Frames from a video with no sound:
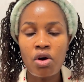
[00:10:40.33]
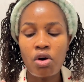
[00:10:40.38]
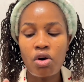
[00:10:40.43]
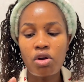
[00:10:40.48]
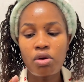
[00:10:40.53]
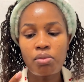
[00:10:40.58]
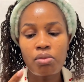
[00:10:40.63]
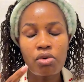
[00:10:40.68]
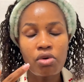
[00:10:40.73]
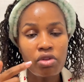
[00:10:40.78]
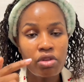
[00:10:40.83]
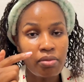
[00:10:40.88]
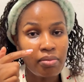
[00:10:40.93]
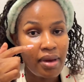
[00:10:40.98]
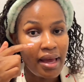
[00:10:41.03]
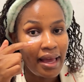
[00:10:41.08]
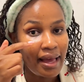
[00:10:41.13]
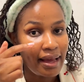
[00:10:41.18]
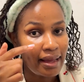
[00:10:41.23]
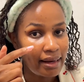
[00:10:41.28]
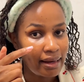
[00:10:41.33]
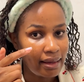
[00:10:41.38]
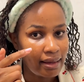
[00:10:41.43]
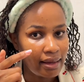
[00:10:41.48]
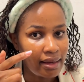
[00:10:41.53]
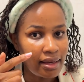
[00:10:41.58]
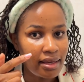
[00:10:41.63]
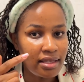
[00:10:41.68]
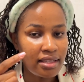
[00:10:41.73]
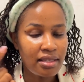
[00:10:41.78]
on both my under
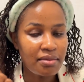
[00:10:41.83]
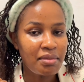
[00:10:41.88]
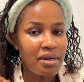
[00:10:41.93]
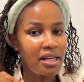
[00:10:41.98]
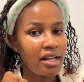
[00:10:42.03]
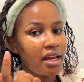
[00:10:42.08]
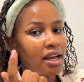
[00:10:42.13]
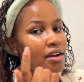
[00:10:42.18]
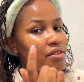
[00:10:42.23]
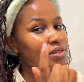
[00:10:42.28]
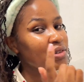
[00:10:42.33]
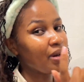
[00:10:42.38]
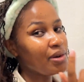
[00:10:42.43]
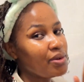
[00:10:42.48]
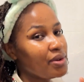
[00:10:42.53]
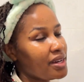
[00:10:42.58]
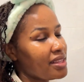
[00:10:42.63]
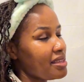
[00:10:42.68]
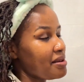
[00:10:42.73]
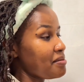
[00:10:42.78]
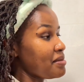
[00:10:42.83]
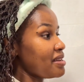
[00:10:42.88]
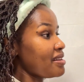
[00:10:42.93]
eyes. Then I have to look at the